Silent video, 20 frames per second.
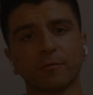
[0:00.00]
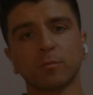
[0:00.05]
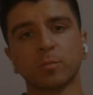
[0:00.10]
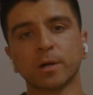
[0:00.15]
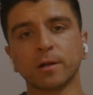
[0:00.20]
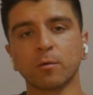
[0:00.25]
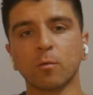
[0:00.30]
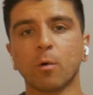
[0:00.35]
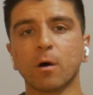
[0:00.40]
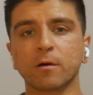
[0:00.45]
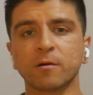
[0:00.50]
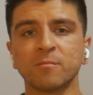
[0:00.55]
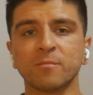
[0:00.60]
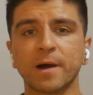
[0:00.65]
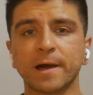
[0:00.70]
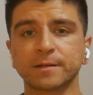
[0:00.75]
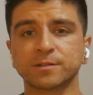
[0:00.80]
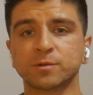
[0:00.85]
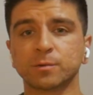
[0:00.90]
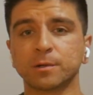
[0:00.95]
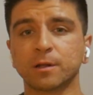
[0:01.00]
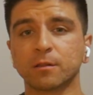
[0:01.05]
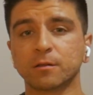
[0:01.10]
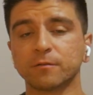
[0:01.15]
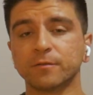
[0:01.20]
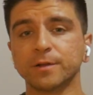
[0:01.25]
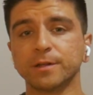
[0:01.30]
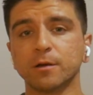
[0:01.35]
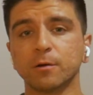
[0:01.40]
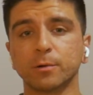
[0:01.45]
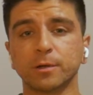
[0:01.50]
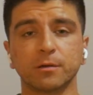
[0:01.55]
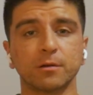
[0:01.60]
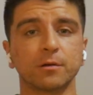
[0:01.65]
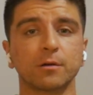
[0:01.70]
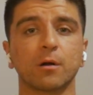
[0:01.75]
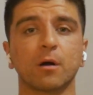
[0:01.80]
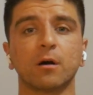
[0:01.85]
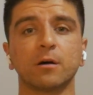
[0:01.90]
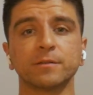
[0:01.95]
everybody, welcome back to another video
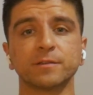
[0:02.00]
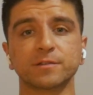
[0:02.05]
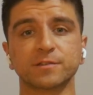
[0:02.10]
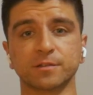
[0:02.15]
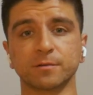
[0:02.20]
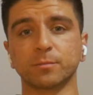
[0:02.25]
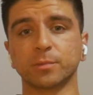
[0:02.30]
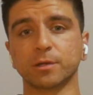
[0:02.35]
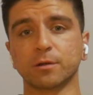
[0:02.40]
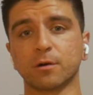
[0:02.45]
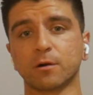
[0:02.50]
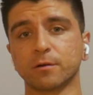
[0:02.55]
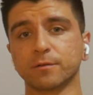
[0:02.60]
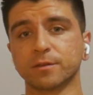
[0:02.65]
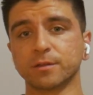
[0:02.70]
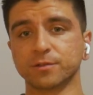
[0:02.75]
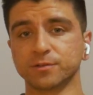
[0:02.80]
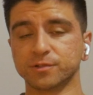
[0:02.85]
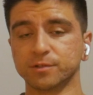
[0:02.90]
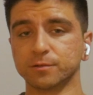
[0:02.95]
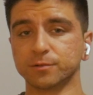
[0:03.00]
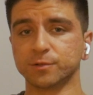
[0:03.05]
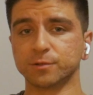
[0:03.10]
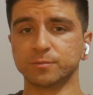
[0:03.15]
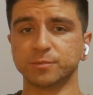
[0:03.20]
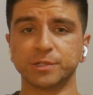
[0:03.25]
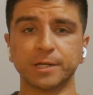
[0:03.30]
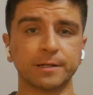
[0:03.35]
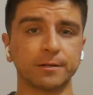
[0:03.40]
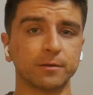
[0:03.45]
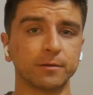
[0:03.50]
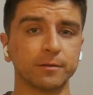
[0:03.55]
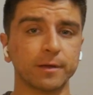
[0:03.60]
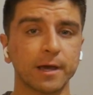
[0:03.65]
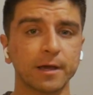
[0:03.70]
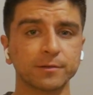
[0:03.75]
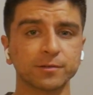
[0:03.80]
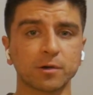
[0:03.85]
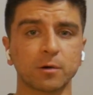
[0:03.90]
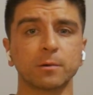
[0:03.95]
here on the Simply Car Things YouTube channel.
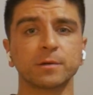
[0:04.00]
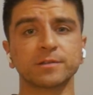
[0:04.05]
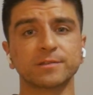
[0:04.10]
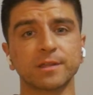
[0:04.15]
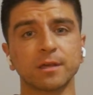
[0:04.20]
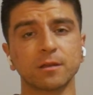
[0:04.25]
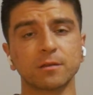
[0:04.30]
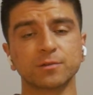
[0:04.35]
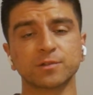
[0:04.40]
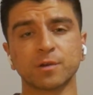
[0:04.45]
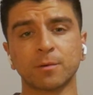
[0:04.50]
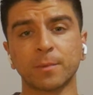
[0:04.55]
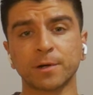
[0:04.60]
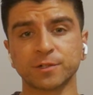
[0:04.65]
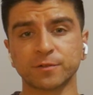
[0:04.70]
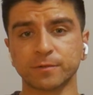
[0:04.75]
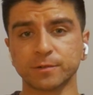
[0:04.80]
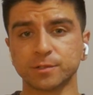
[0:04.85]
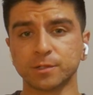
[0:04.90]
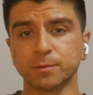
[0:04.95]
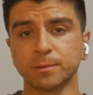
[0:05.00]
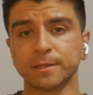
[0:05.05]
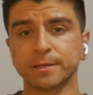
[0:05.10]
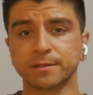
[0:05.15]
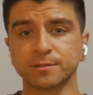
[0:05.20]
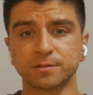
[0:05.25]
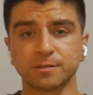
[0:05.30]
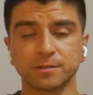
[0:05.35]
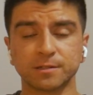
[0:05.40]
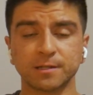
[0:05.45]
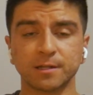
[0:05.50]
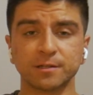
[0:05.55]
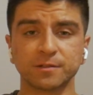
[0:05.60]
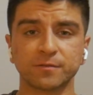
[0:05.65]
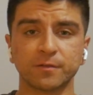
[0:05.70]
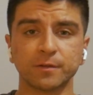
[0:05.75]
As always, thank you so much for tuning into today's